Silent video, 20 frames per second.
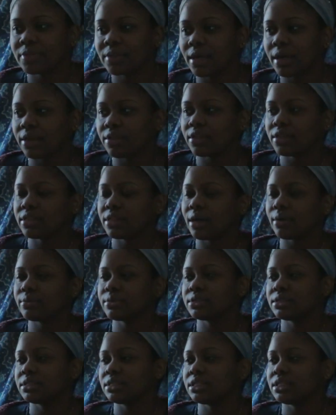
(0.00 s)
I think that
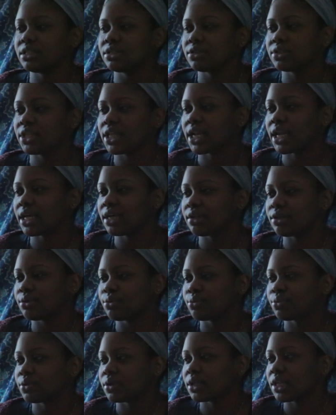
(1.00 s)
was the year that I
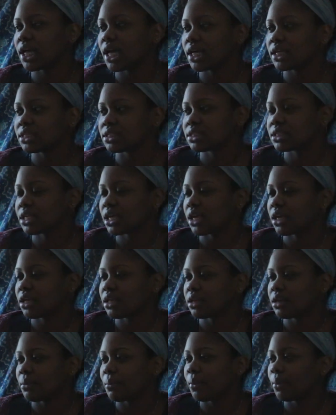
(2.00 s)
realized,
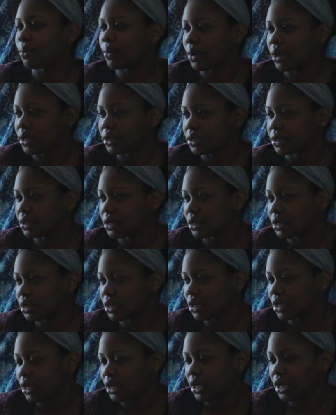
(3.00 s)
like, number one,
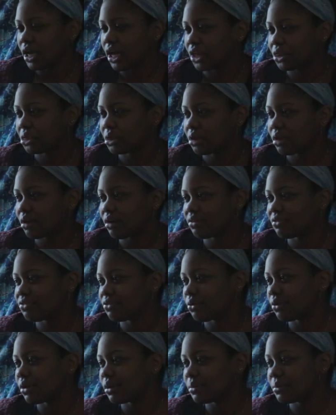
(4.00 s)
I think a
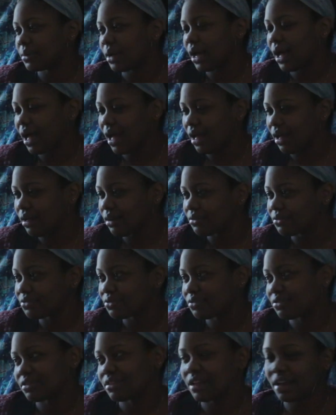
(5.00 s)
form
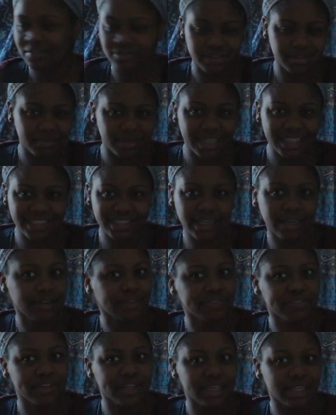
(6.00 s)
of loving
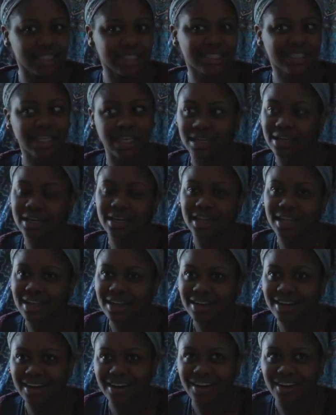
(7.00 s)
myself is
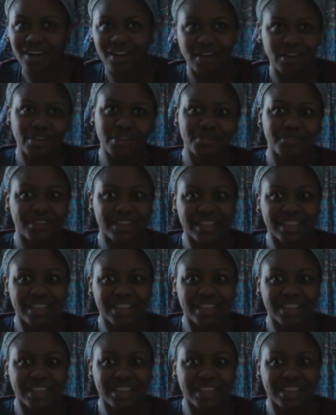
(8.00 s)
eating all of